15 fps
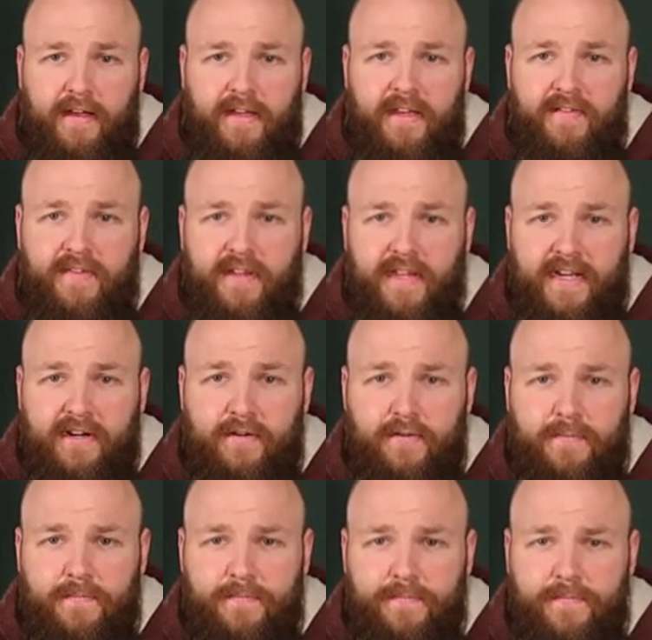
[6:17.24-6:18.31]
Even
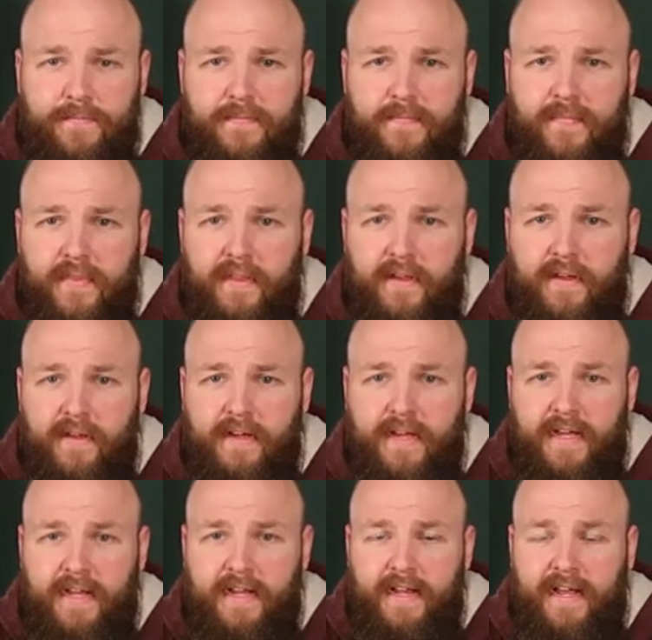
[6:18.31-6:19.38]
later,
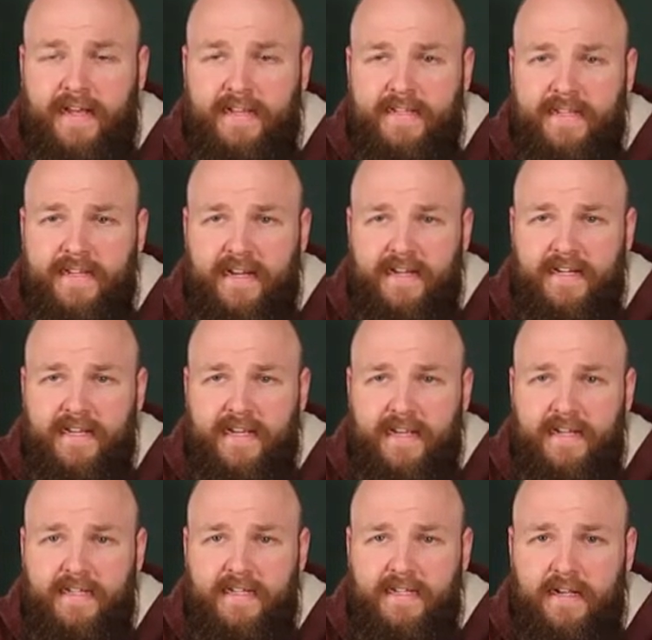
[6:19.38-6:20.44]
in
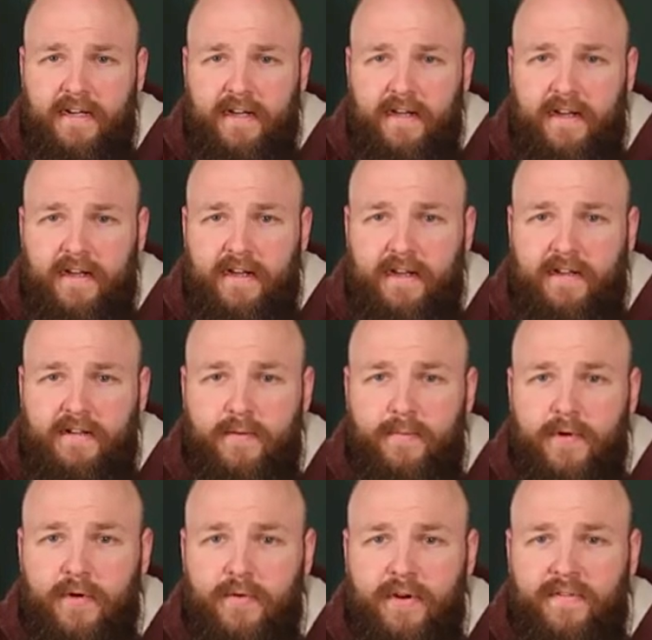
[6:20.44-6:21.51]
1898, the
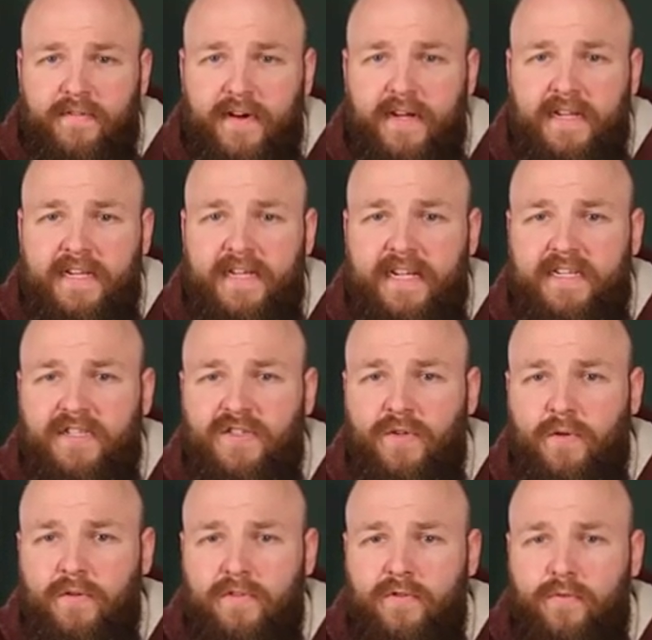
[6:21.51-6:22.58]
brewery finally gets
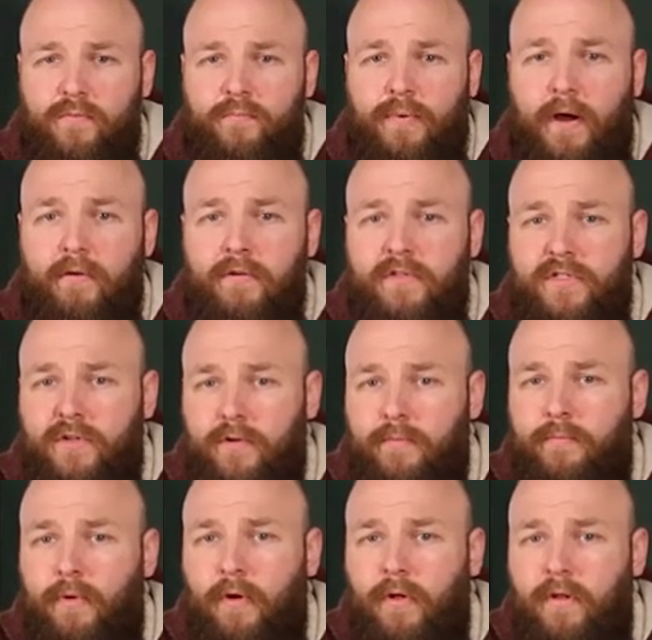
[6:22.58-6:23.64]
sold to Paulus or
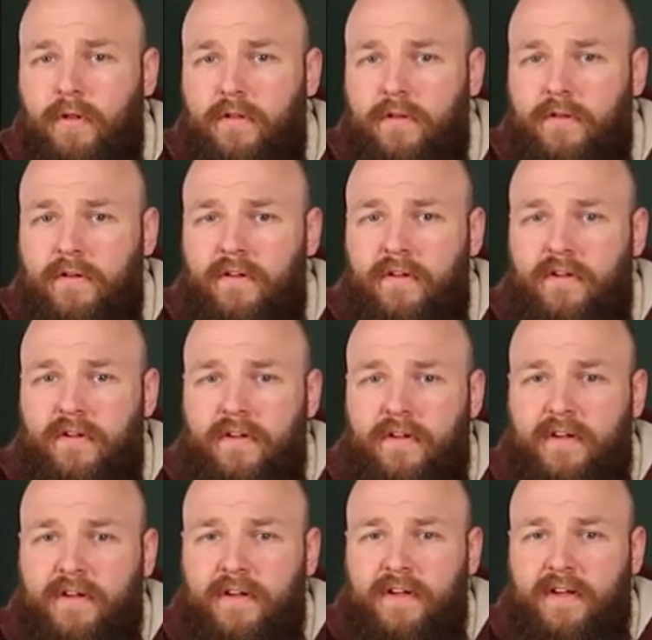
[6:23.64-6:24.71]
Paul
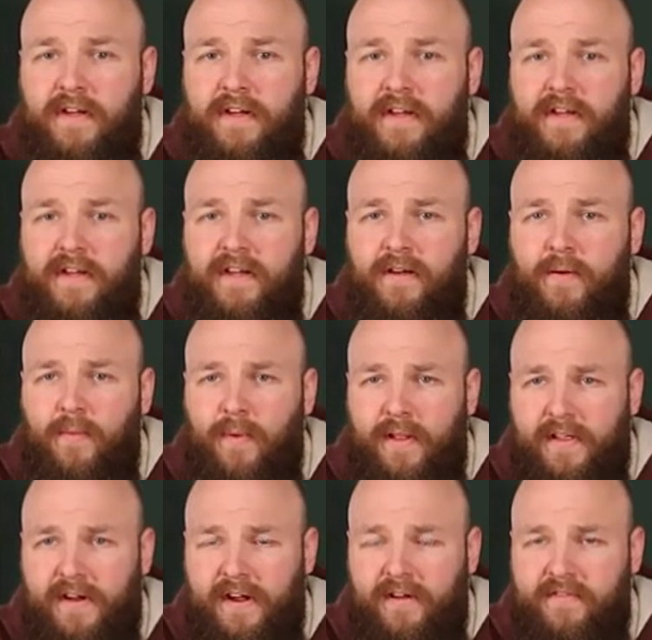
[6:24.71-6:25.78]

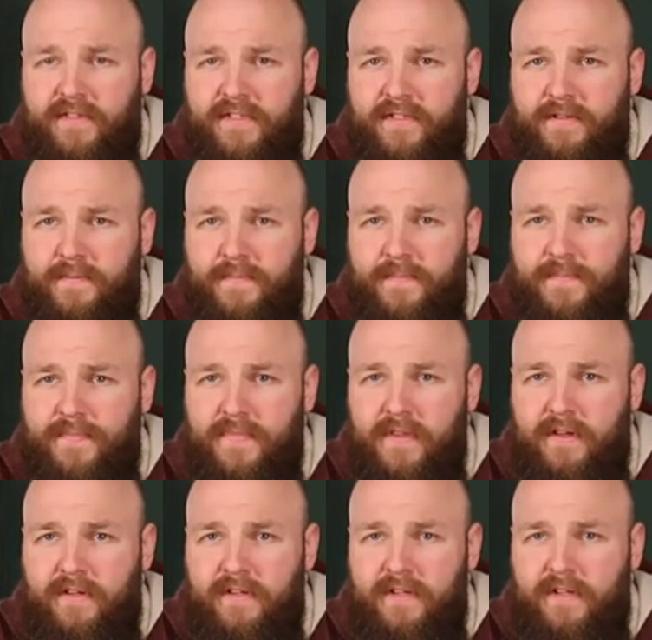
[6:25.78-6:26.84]
Walravens,
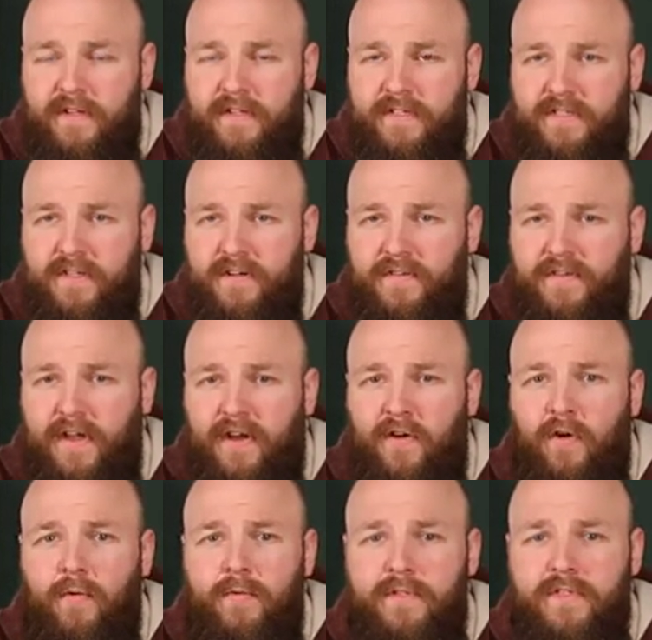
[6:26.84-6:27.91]
son of
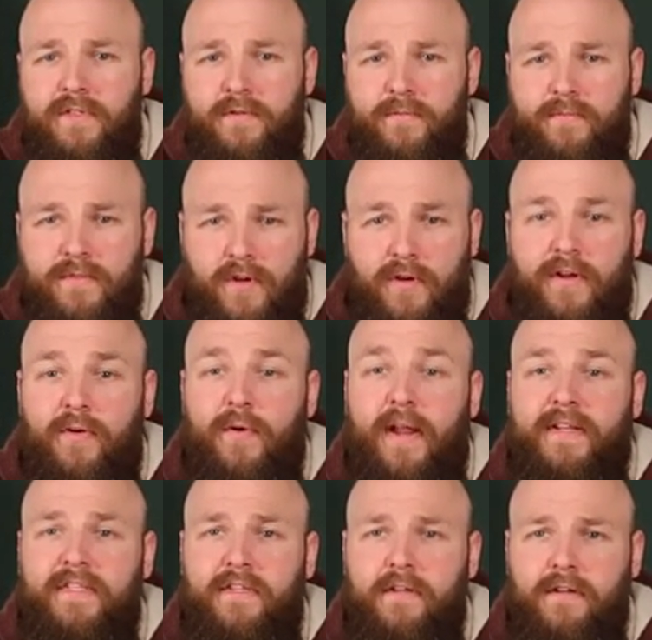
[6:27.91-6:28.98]
Jacobus, sorry,
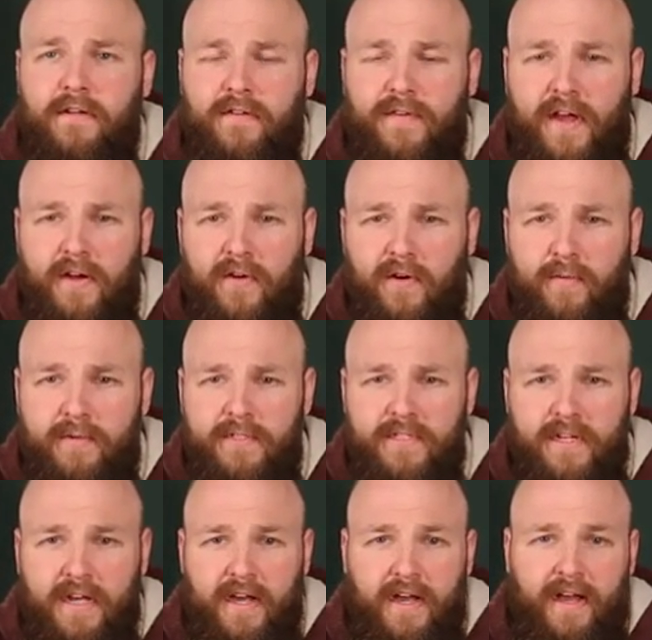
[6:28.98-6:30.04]
grandson of Jacobus.